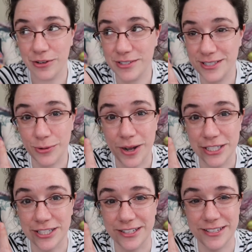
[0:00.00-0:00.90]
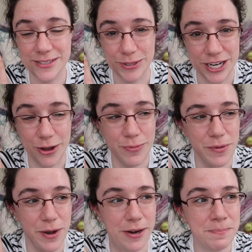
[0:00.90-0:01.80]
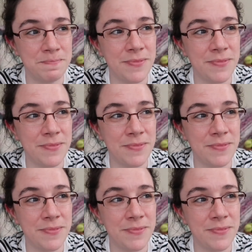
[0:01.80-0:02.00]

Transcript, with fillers: if you're still watching this, which I hope you are,